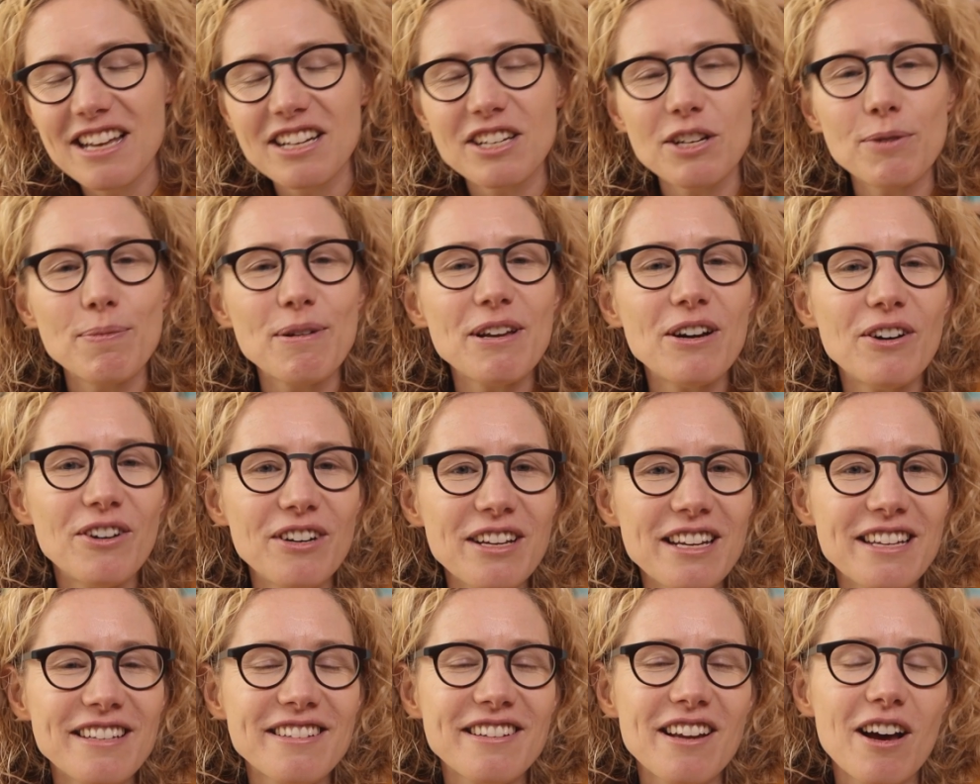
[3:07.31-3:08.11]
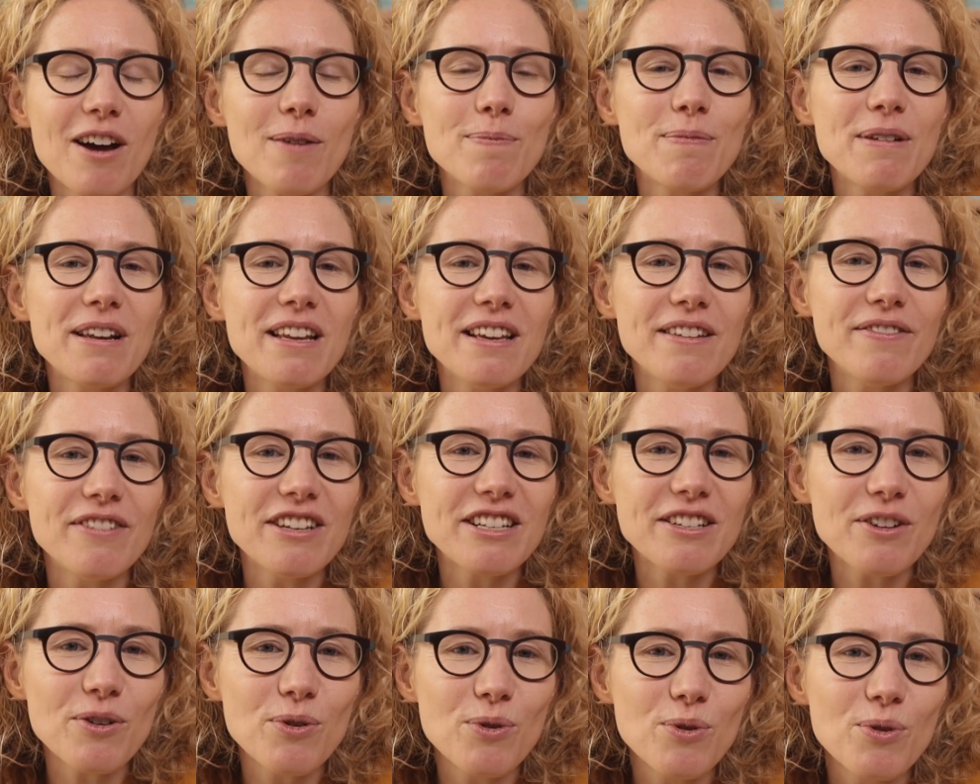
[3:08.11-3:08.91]
To be honest, I believe
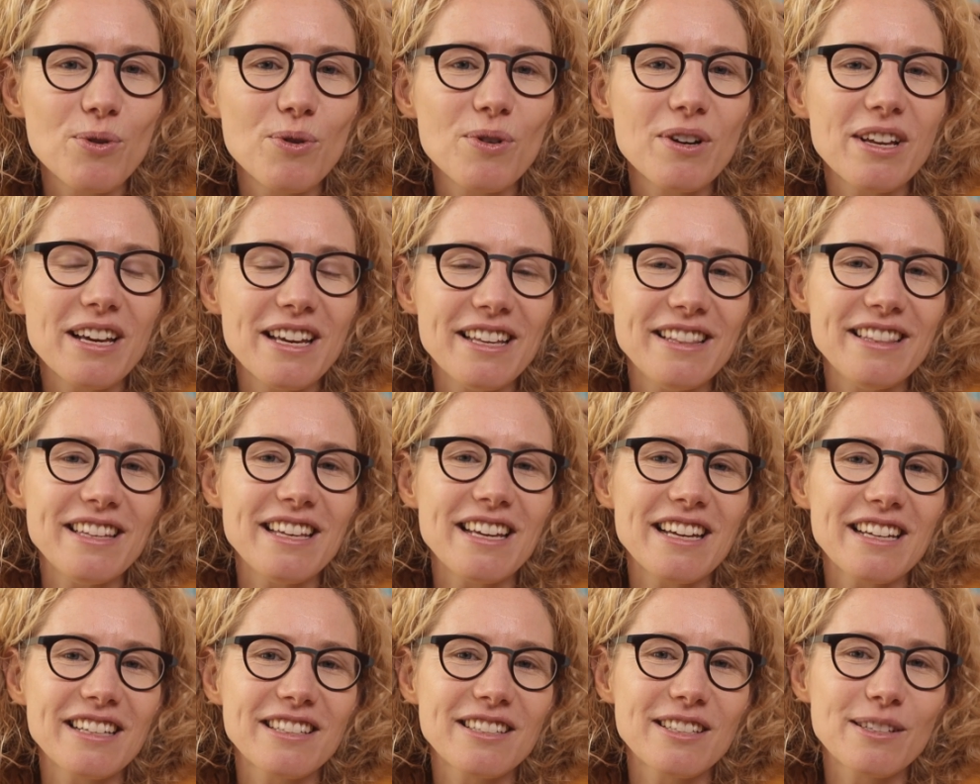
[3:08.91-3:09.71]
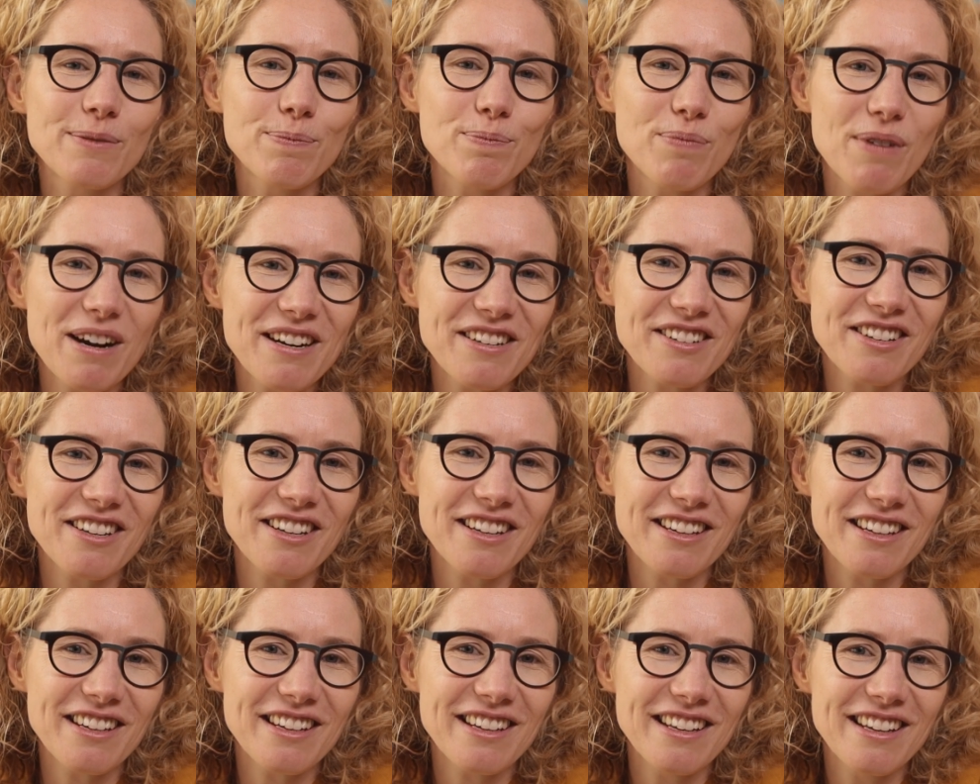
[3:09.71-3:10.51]
it's all in the
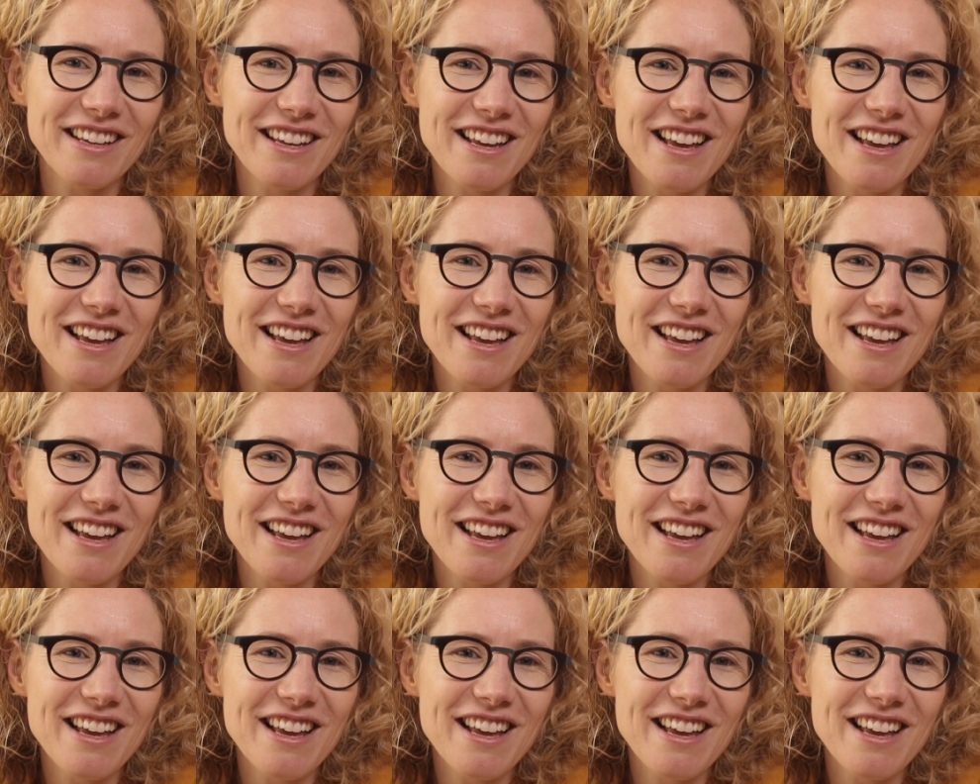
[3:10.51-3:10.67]
expression.